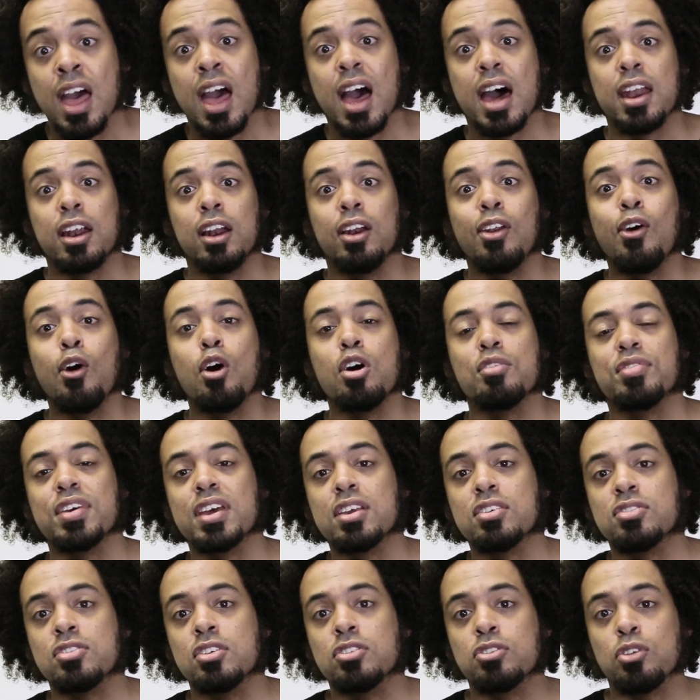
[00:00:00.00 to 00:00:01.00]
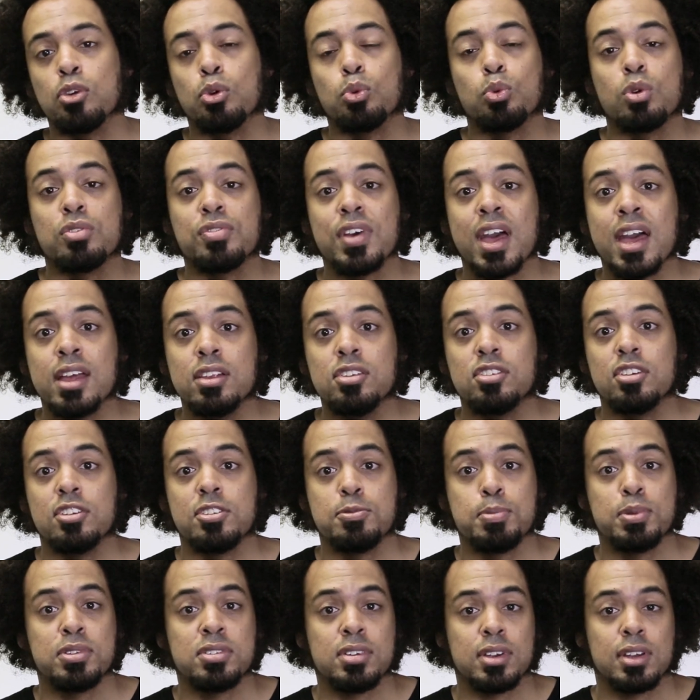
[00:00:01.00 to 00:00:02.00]
and a lot of it's to do with engines,
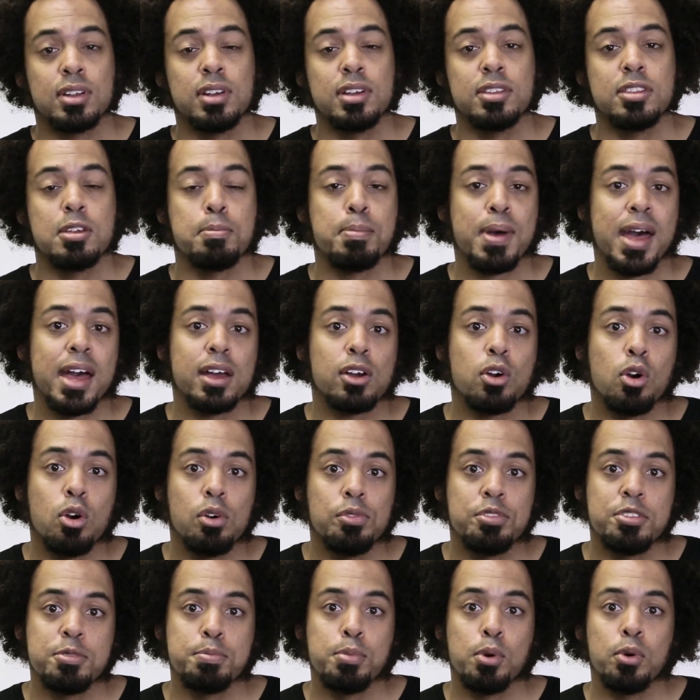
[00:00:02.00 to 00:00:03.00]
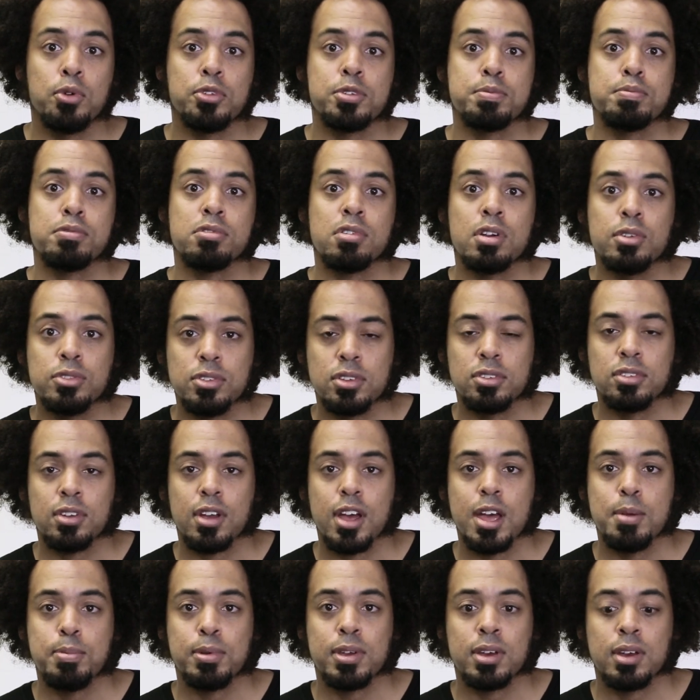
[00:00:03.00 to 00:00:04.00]
particularly in the back of sports
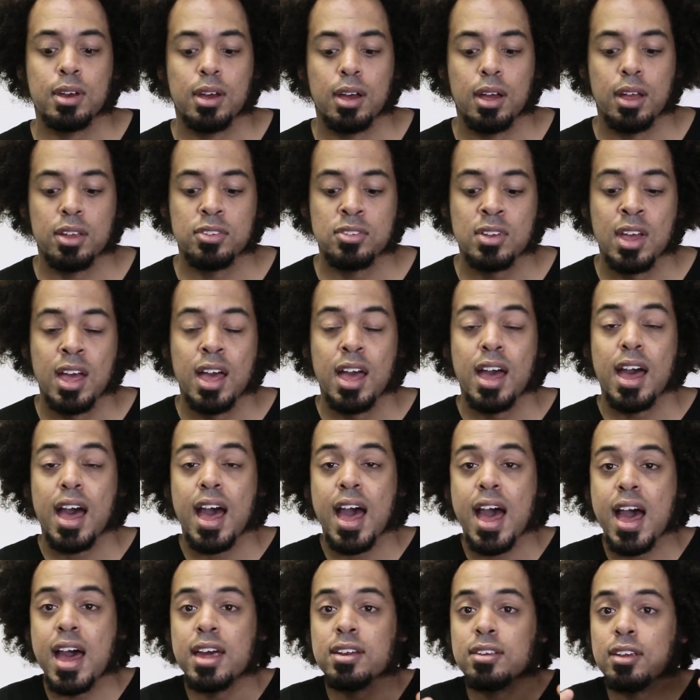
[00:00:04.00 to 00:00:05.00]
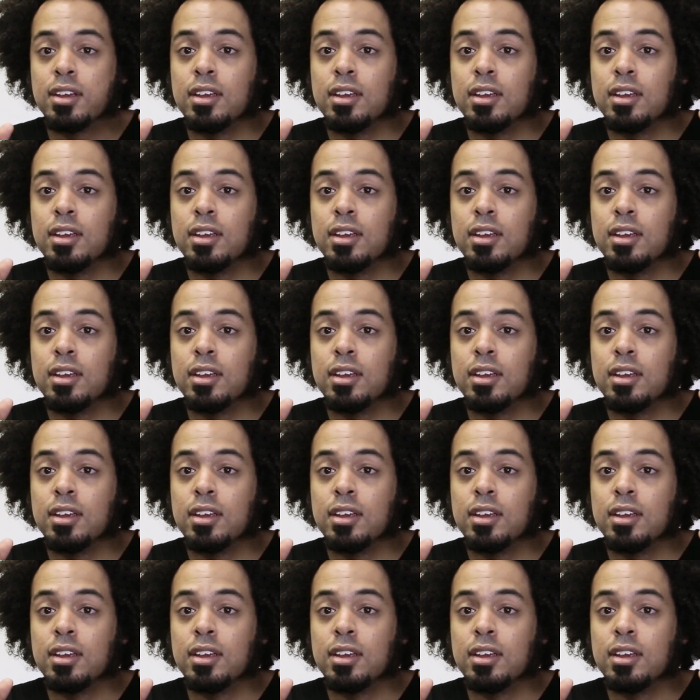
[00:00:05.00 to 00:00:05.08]
prototype cars. And